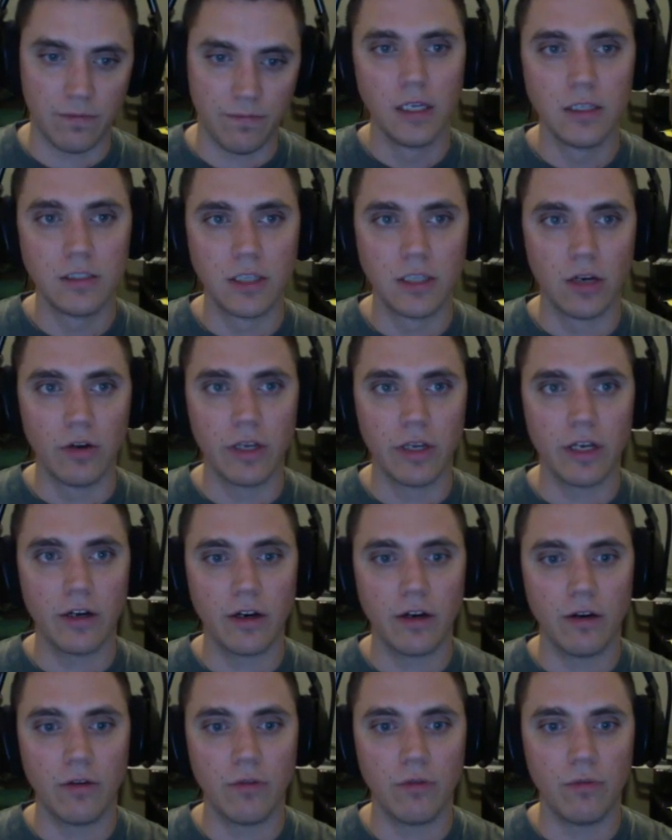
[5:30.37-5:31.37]
So
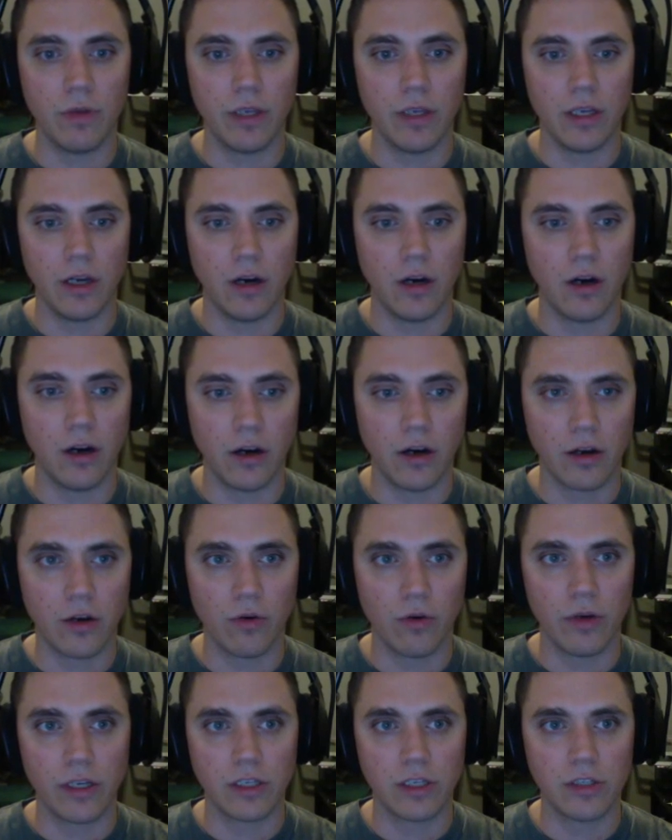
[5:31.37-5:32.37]
here we are
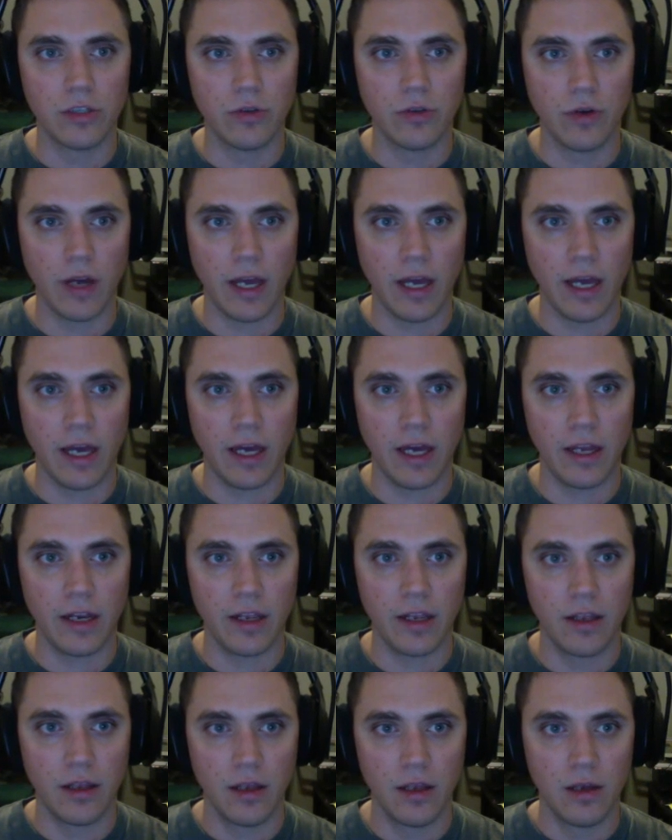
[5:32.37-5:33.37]
going to
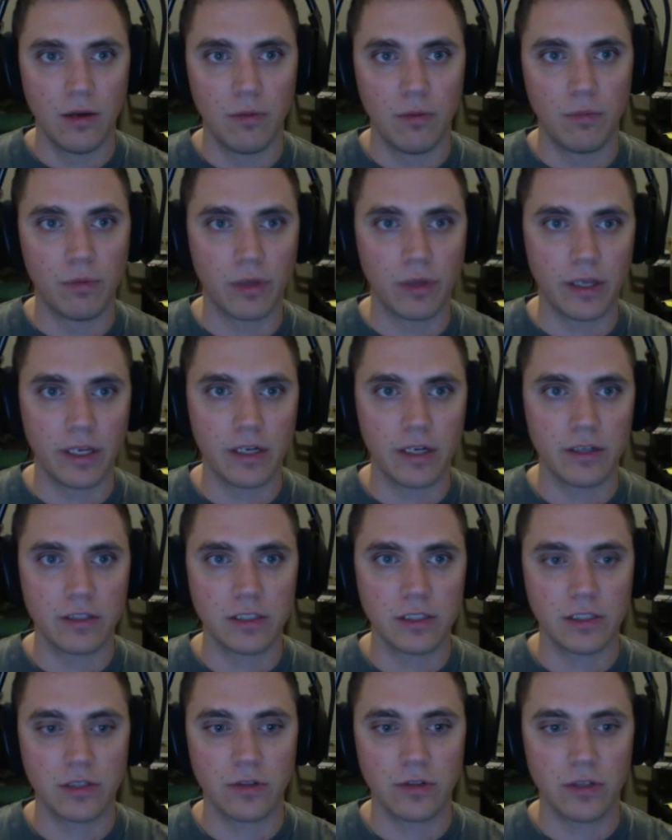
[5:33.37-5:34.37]
add player
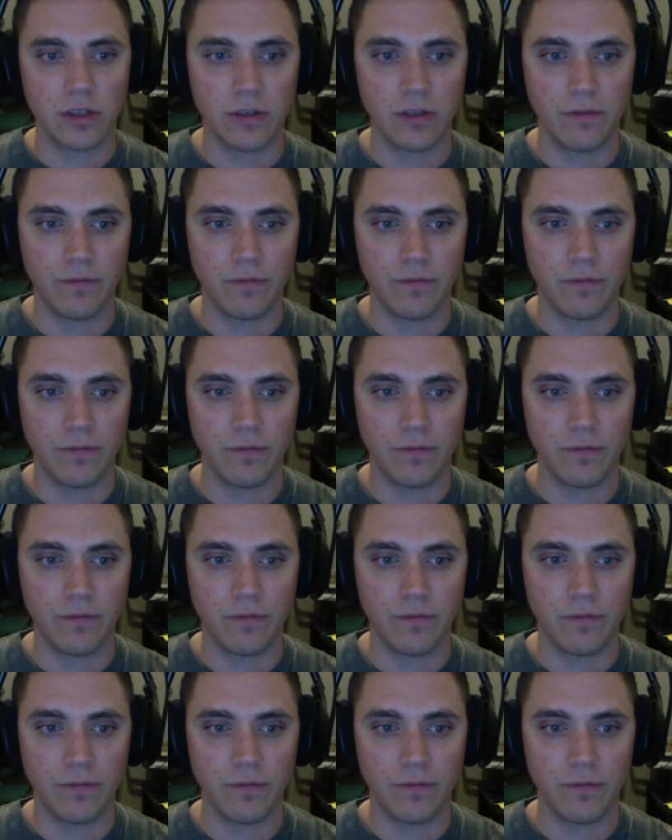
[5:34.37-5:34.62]
score